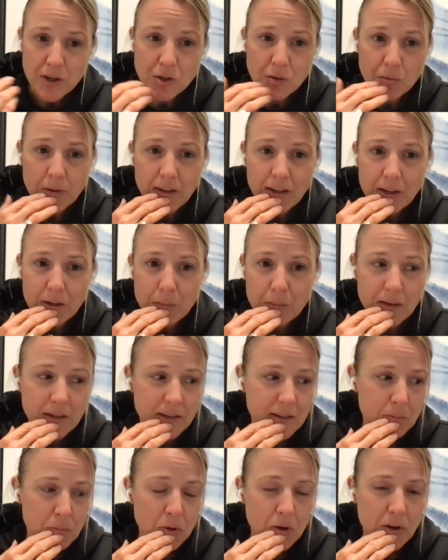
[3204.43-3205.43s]
do we need to
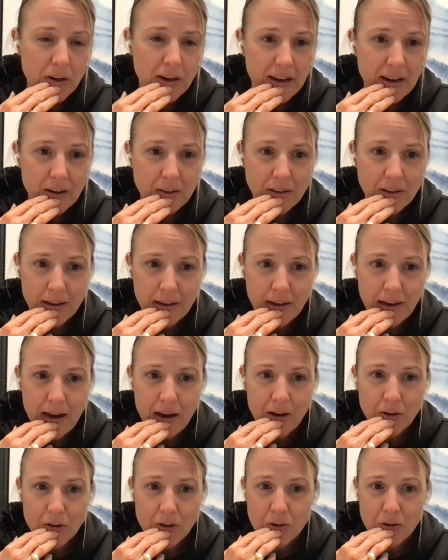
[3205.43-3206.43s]
be putting out like
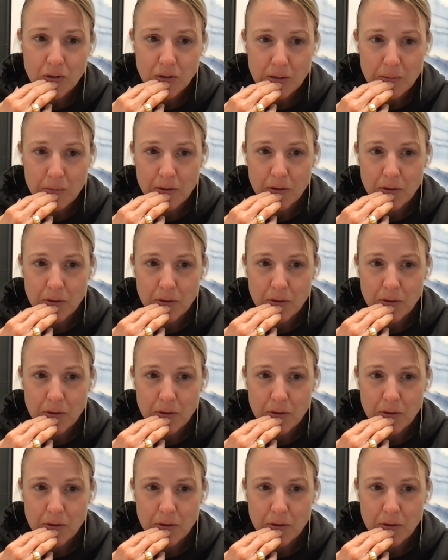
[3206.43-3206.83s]
how to do some